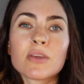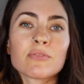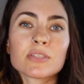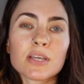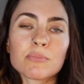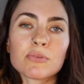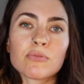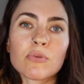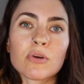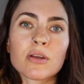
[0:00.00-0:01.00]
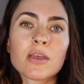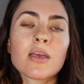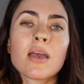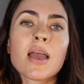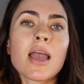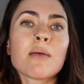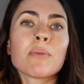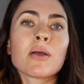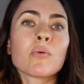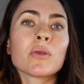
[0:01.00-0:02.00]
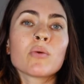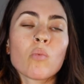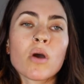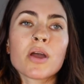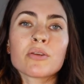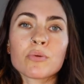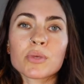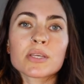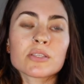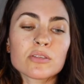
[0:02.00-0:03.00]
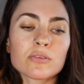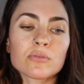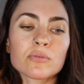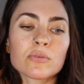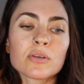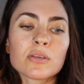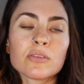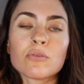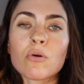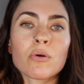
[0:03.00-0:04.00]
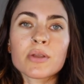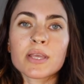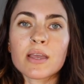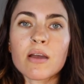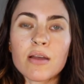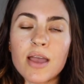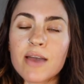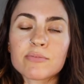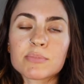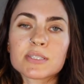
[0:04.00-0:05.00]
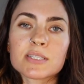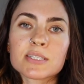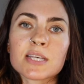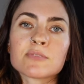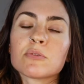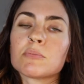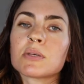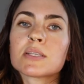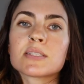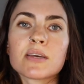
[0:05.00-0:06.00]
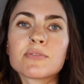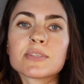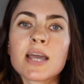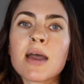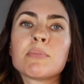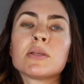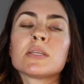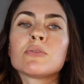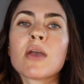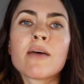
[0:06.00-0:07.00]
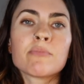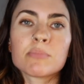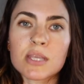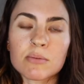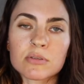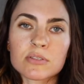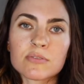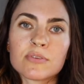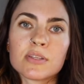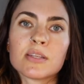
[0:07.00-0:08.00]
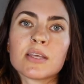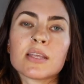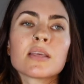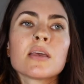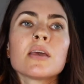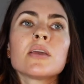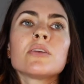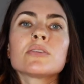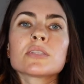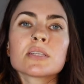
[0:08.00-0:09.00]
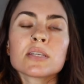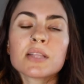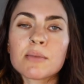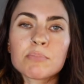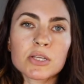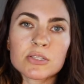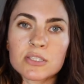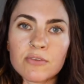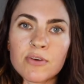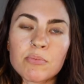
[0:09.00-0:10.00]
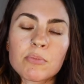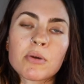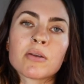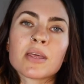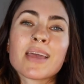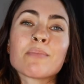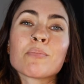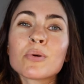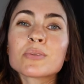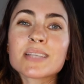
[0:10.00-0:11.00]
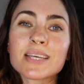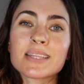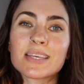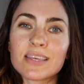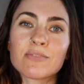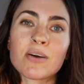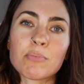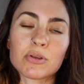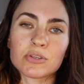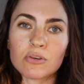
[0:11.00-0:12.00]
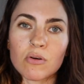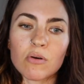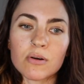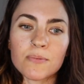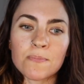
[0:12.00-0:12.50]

never done before, and by week one or week two, you already haven't been successful because stuff has happened, you haven't been able to fit it in, you're just gonna like beat yourself up about it and most likely give up on your goal.